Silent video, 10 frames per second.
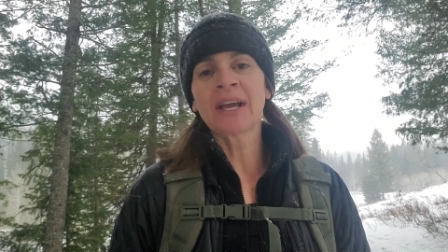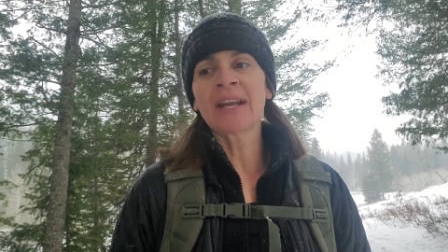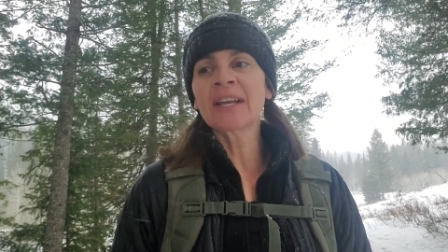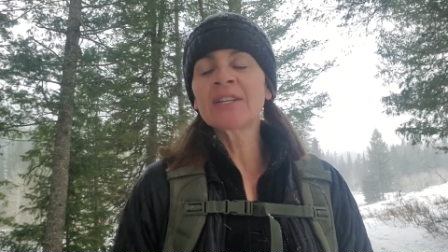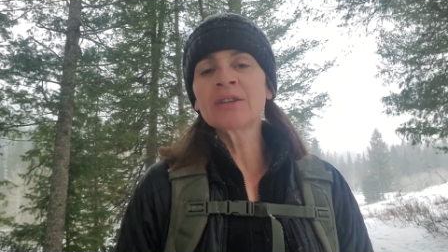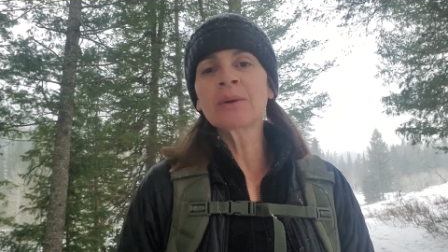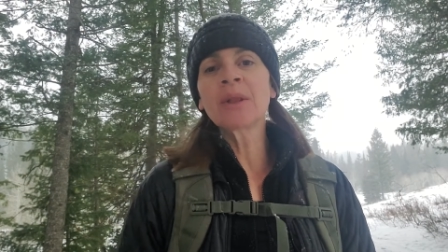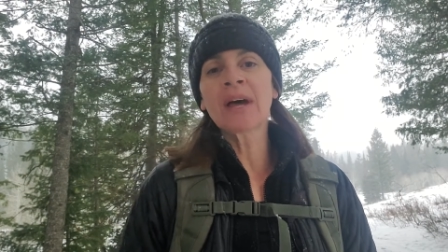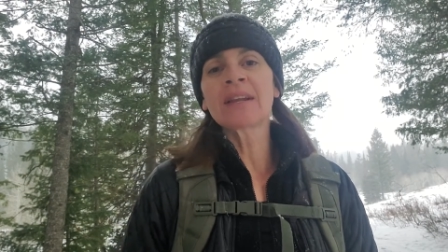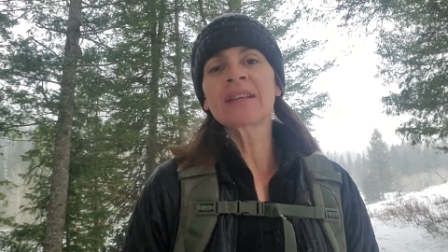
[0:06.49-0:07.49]
and I do a
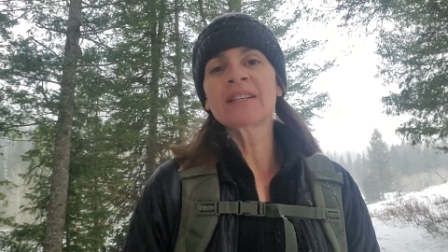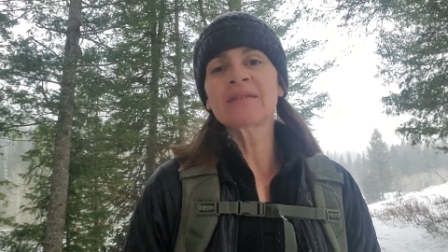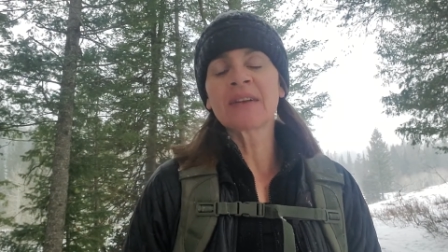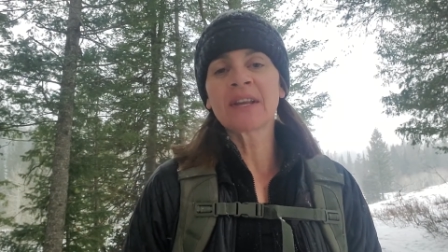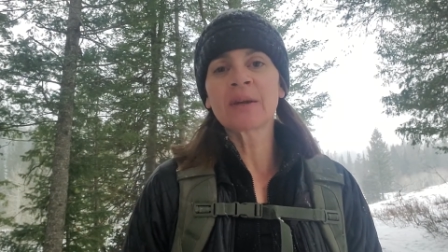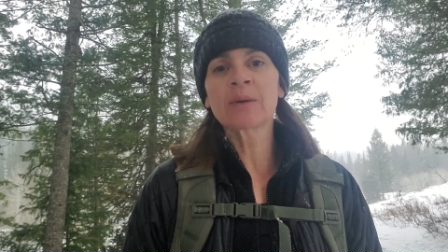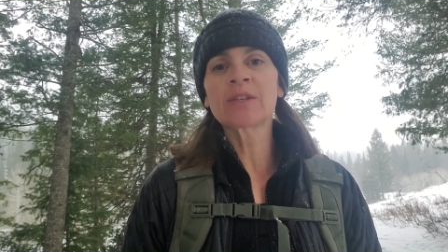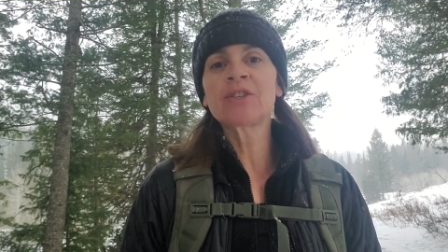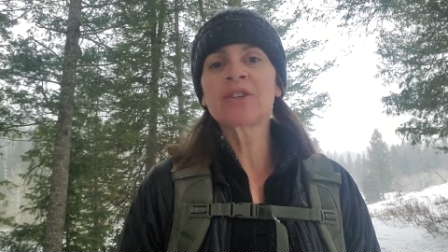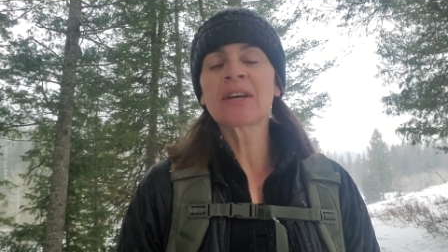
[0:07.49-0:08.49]
lot of these
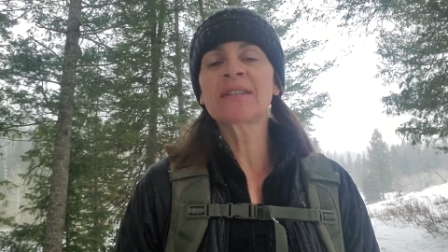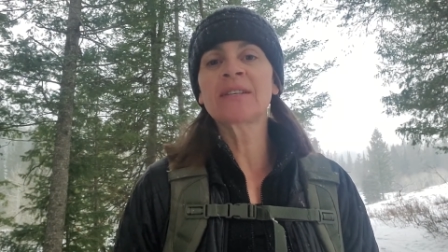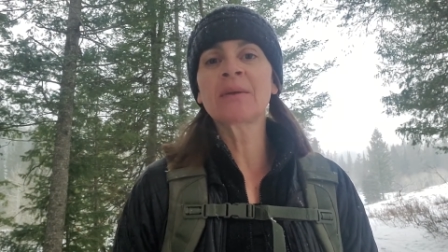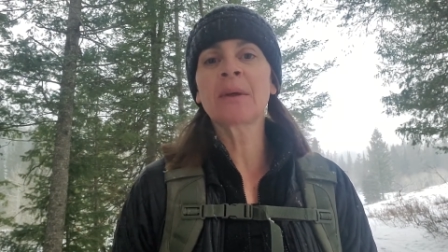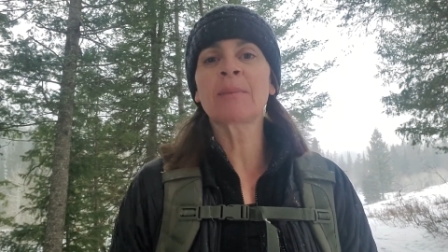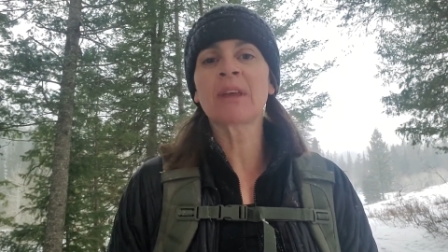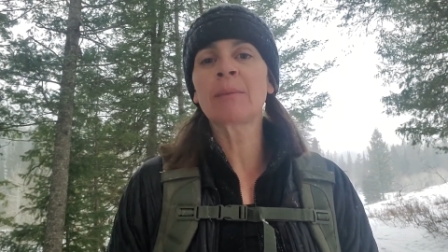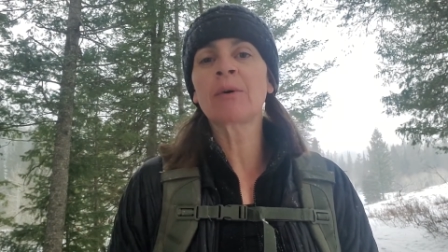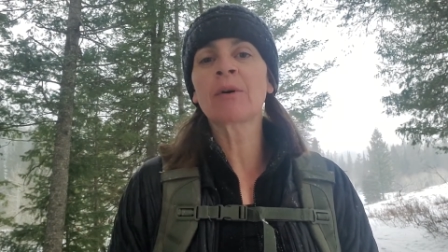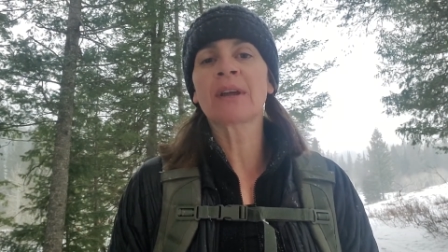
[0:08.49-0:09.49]
videos just so that
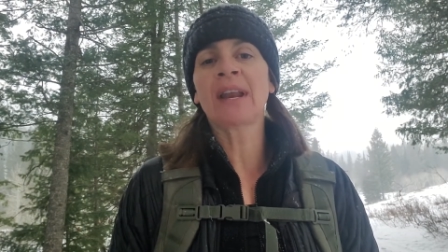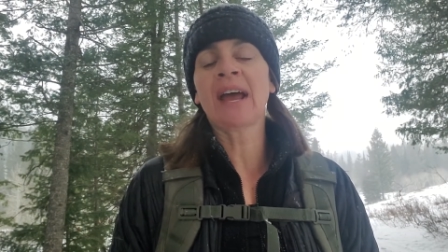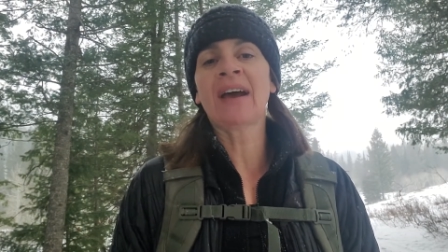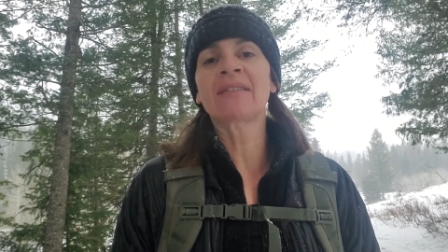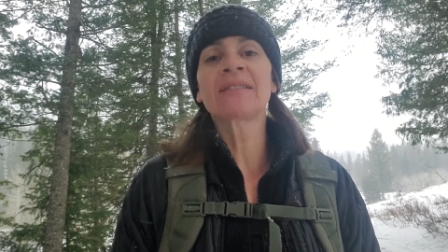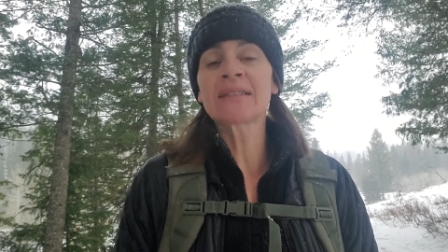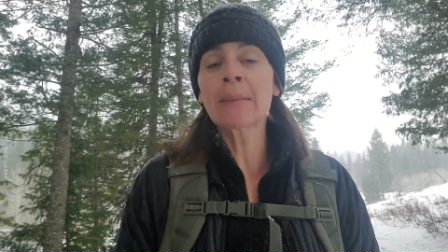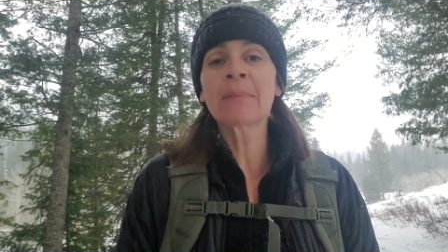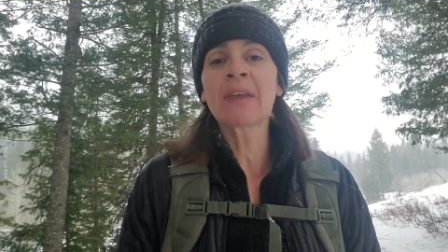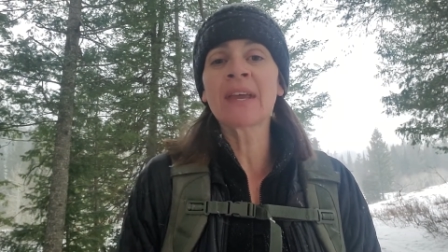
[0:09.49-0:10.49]
people can have
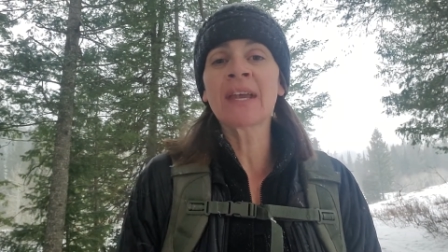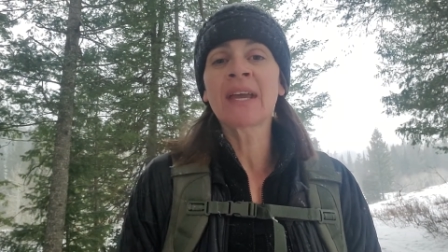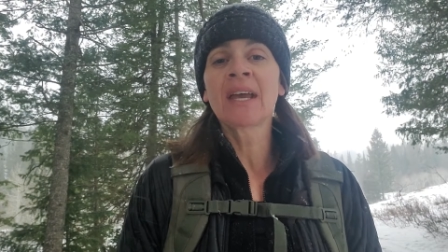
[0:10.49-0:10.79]
something